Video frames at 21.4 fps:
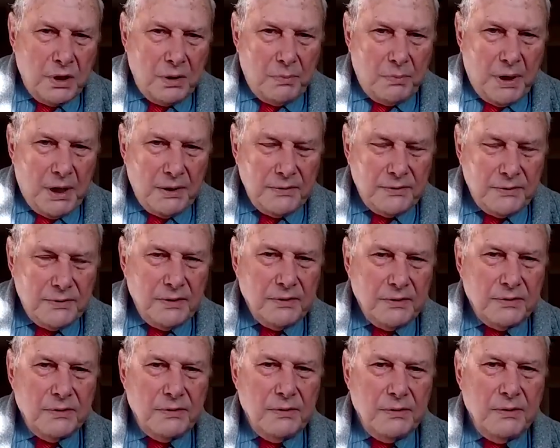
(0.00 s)

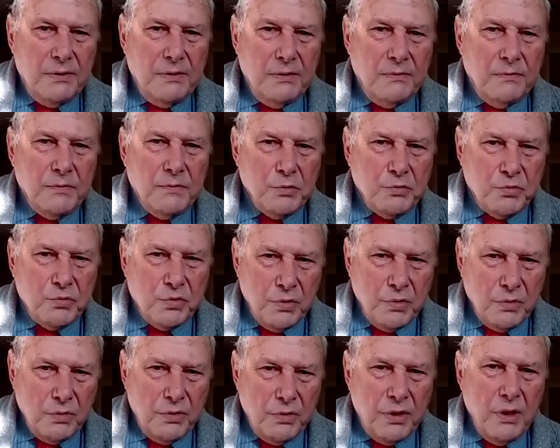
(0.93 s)
basis for
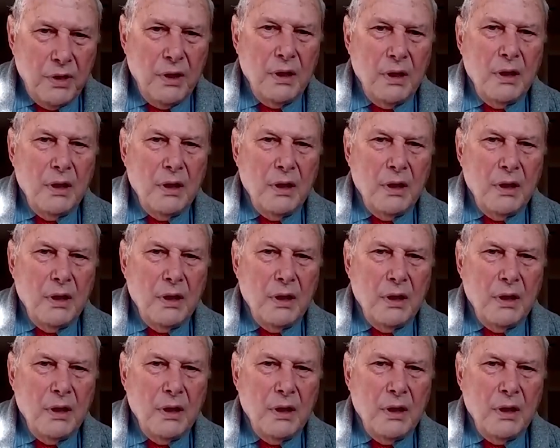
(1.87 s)
truth